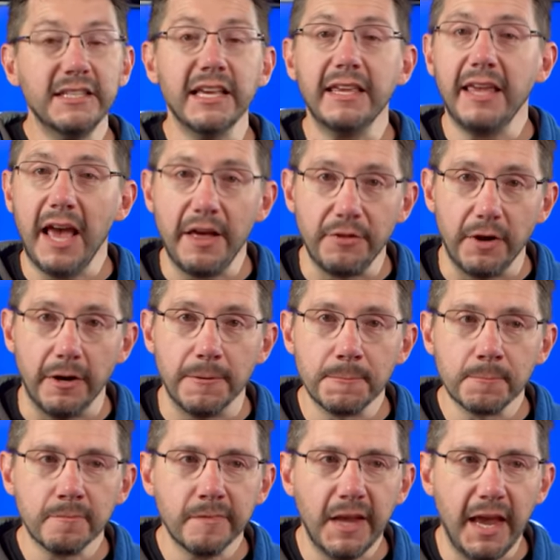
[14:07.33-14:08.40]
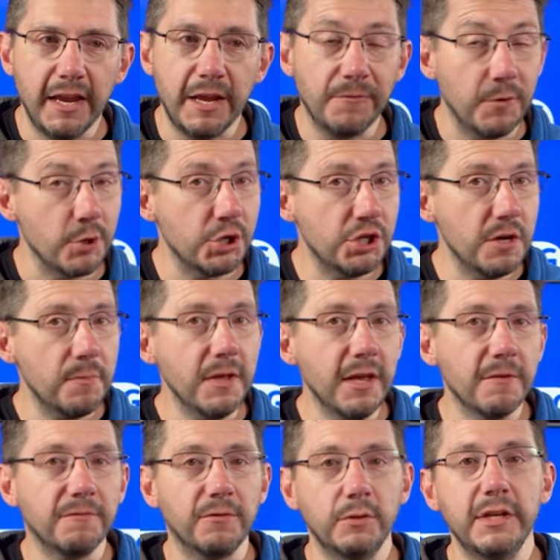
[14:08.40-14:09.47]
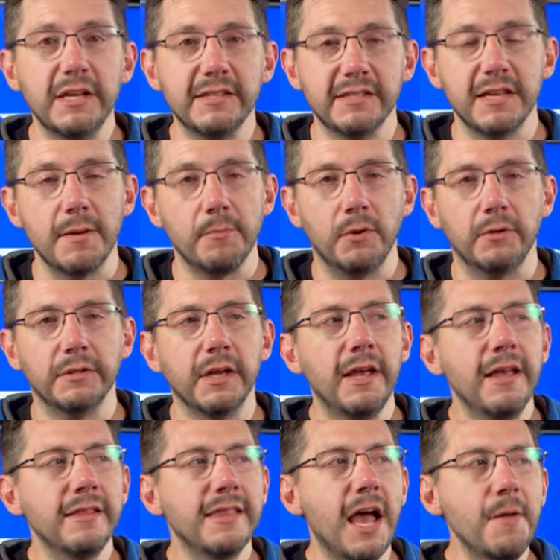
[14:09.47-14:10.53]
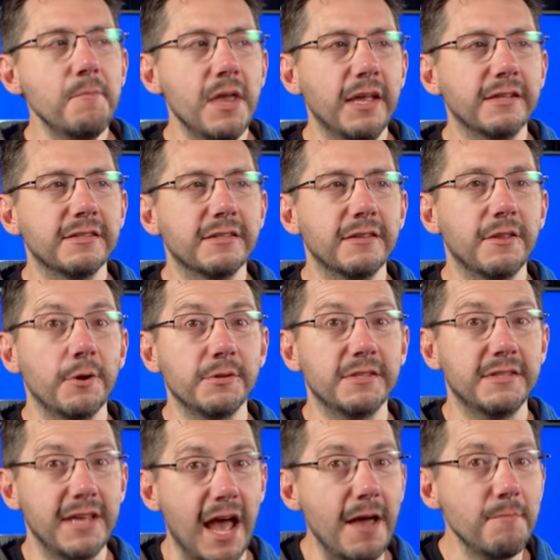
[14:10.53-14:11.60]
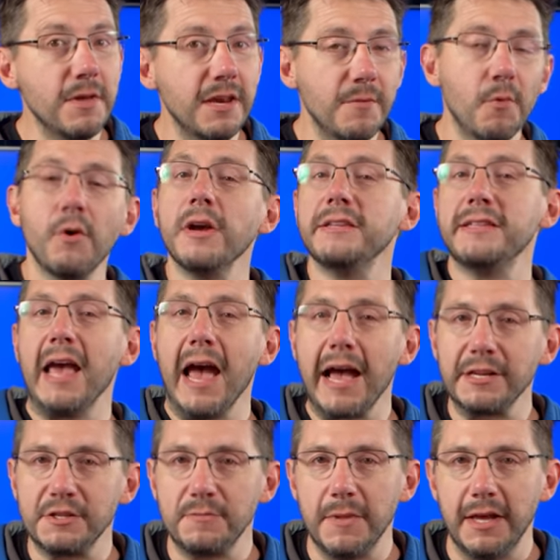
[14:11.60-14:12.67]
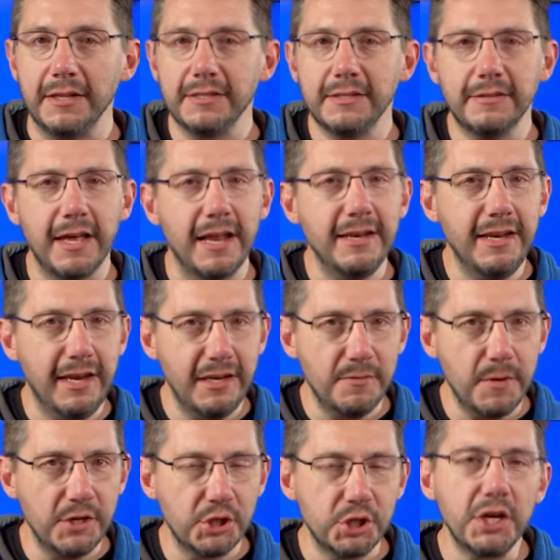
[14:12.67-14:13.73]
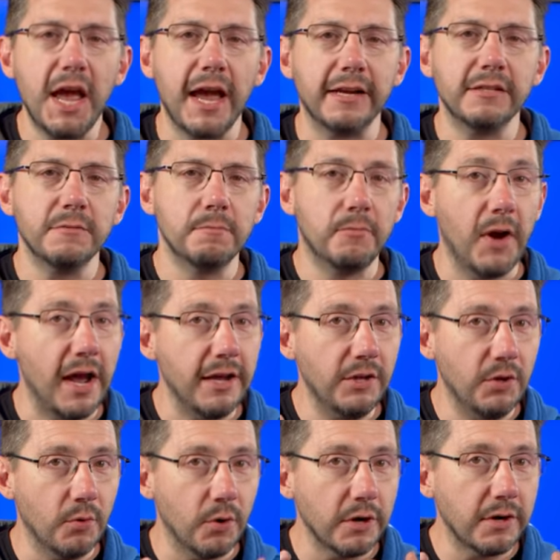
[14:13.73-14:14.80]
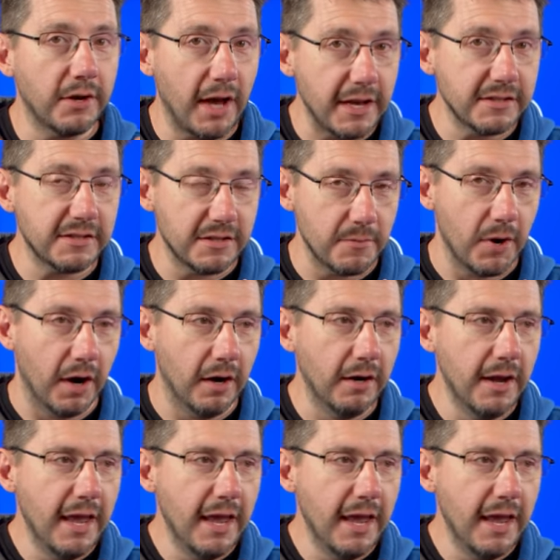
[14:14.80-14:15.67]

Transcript: together. And if you're shipping it fully assembled, that means there's that many more attachments that need to be checked by your customer